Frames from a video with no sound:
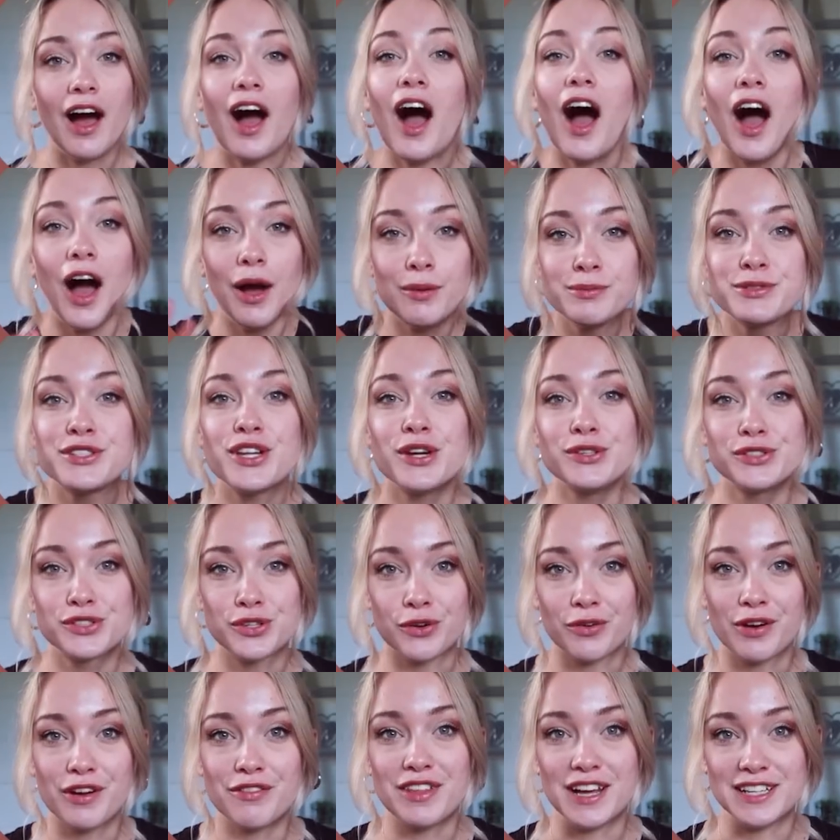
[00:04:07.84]
I'm so
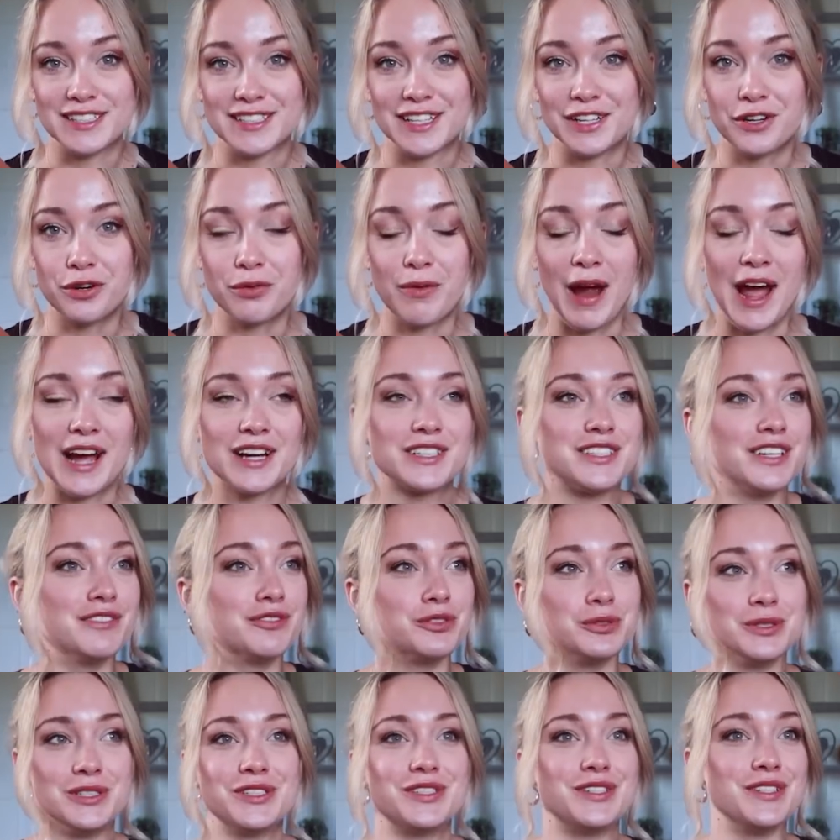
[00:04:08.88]
sorry if that's incorrect. I've
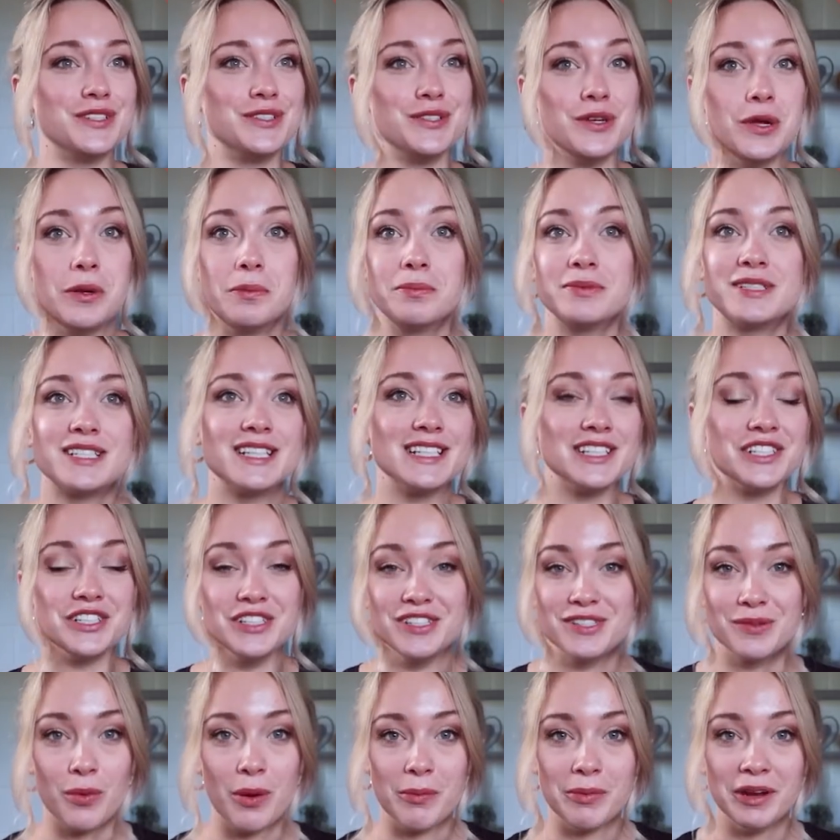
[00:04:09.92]
always just assumed that
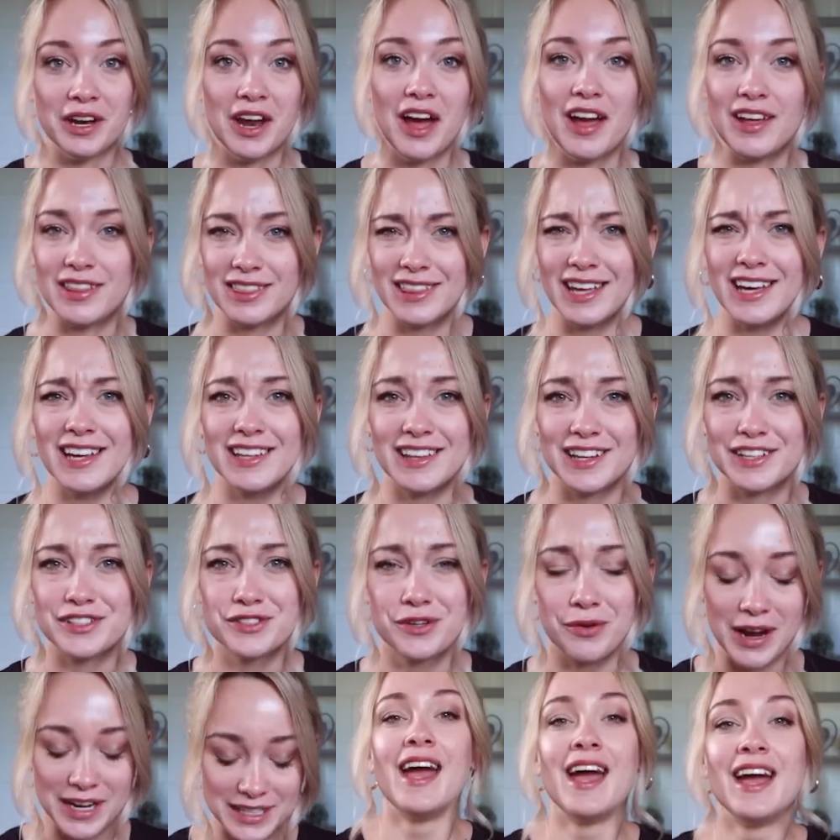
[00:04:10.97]
she's a woman. I think that's
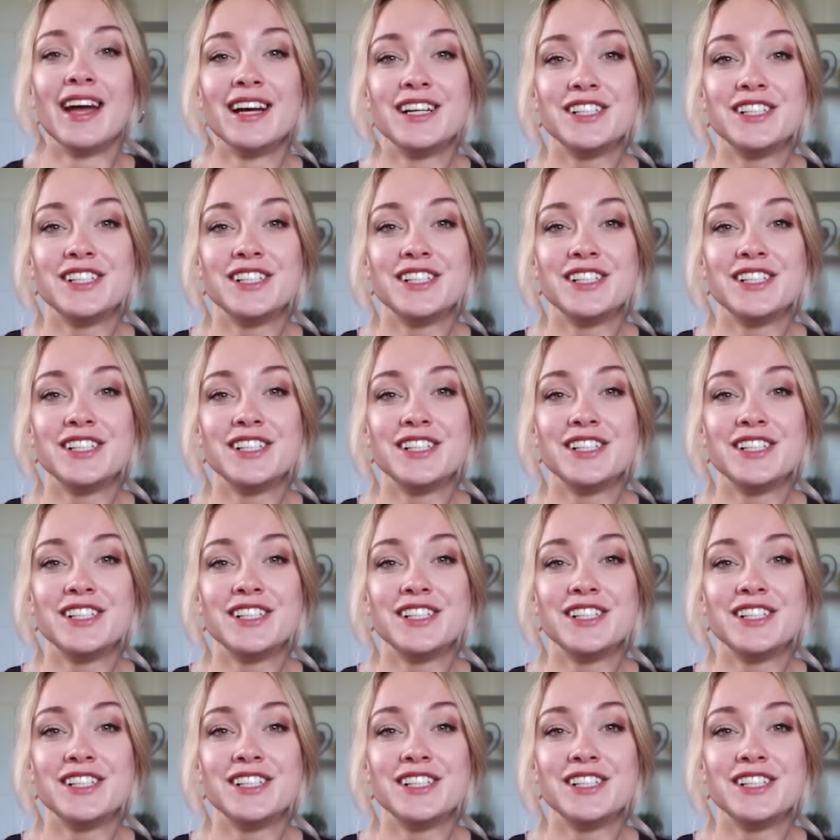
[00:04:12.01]
correct.